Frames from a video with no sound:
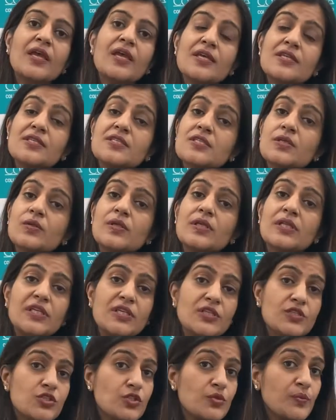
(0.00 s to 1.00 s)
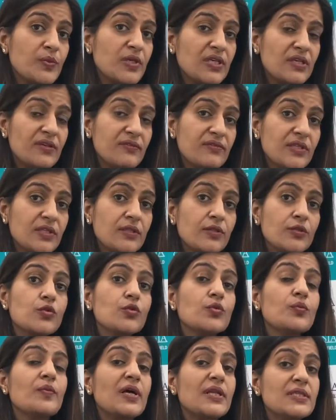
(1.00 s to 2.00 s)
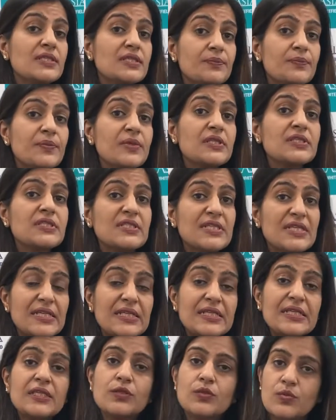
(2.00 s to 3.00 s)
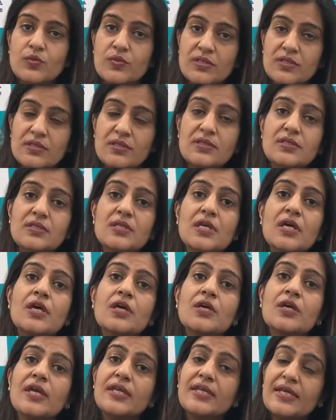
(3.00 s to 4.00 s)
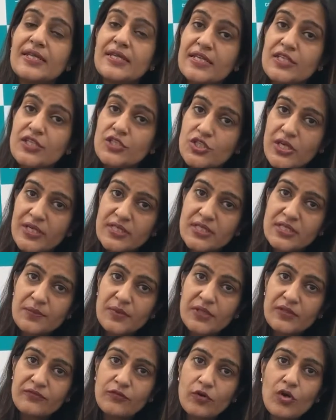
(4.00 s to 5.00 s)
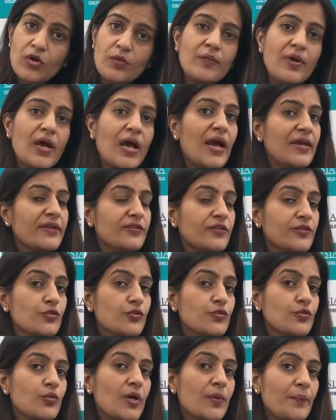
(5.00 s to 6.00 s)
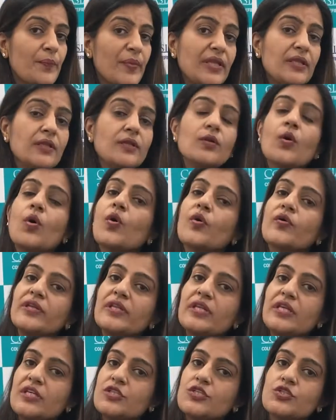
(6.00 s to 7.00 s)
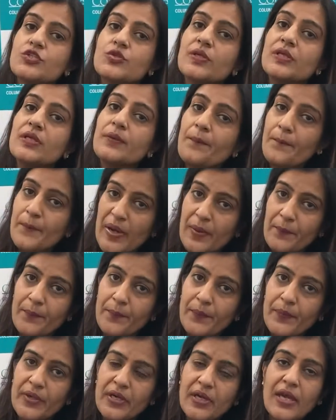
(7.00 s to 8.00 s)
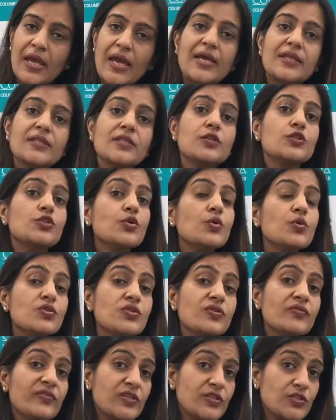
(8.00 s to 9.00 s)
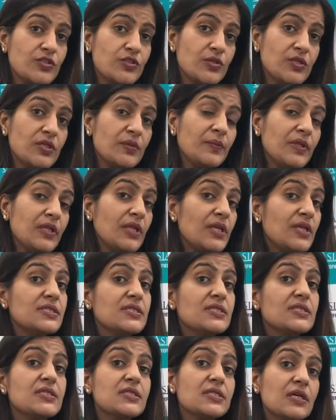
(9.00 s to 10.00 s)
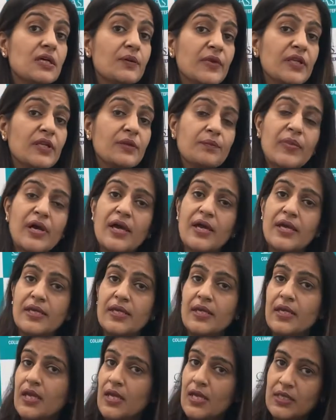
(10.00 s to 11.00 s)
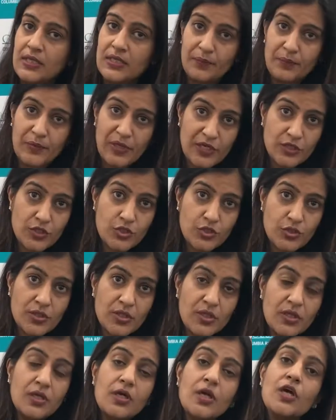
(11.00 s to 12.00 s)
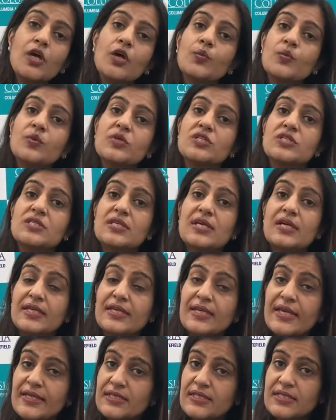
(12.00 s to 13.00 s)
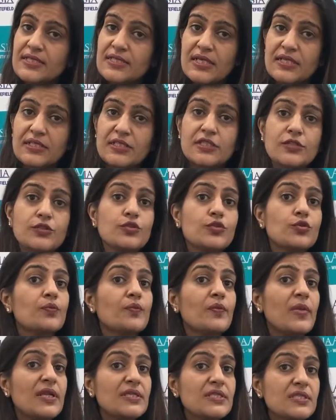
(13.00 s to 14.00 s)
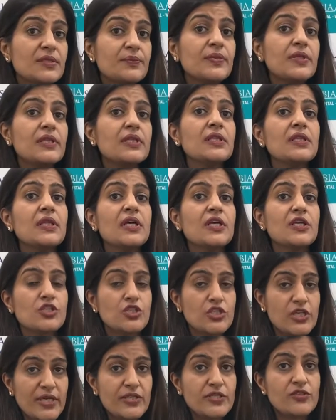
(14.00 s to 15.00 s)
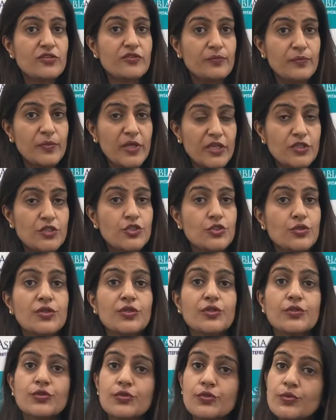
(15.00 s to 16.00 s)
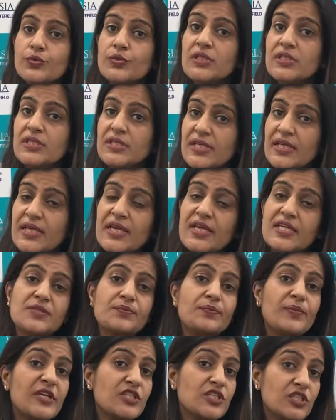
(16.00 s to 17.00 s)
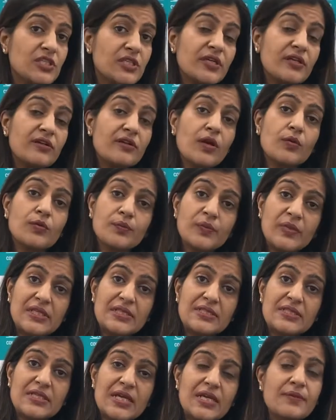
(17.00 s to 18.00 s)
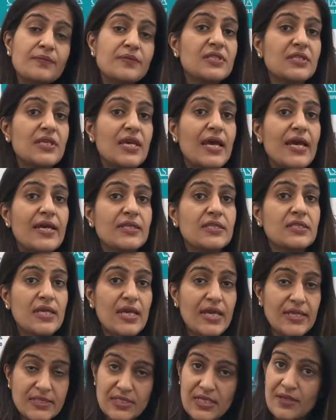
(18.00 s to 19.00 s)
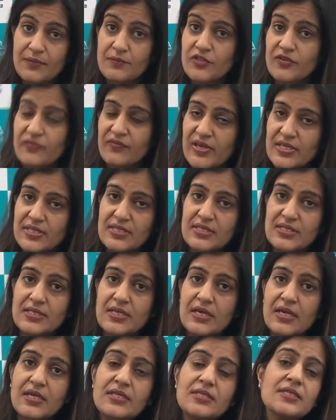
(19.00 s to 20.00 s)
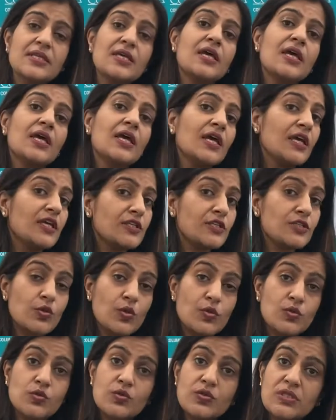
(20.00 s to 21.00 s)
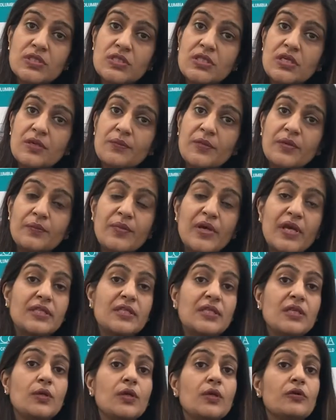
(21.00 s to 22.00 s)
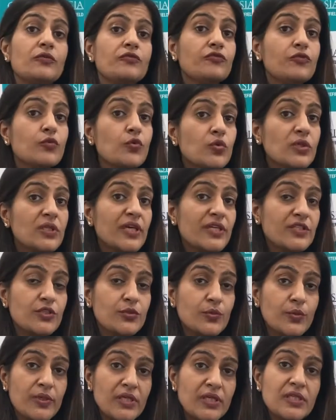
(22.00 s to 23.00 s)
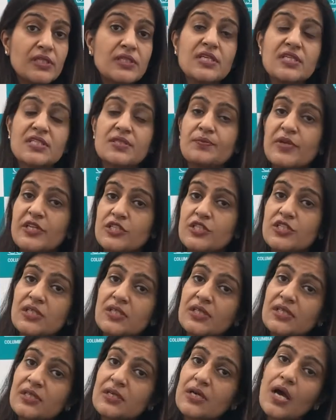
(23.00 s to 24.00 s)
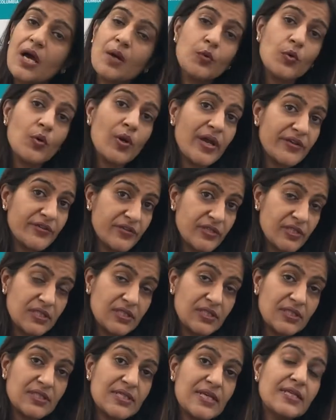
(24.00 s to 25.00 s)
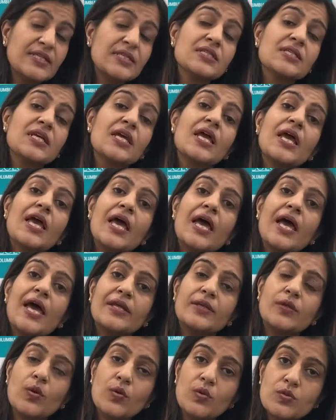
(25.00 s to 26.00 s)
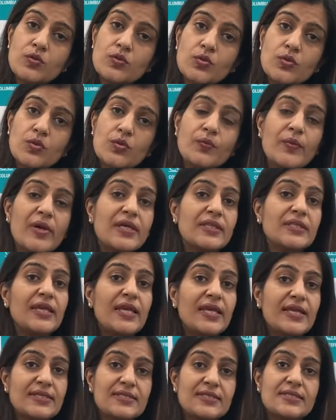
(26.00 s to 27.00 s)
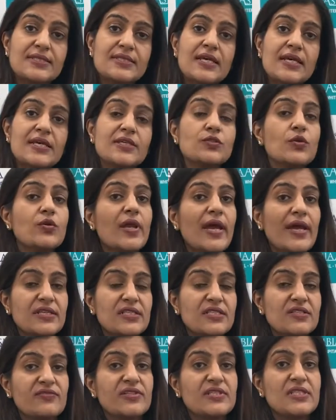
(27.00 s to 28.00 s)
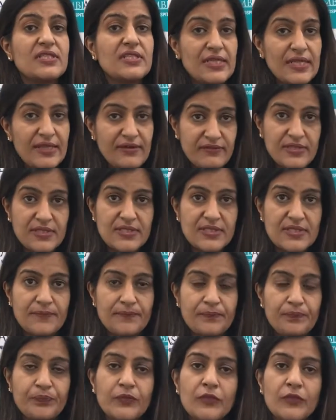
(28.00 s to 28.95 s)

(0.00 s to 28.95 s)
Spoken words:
Insulin needs to be given through multiple daily doses in an injectable form, either through a pen or an insulin pump. And the dose of insulin is determined by the blood sugar, which is again detected through multiple checks of blood sugar through the day, especially around meal times and at times of exercise. It is also determined by the food that you eat, especially the carbohydrate content, and also by the exercise or activity levels.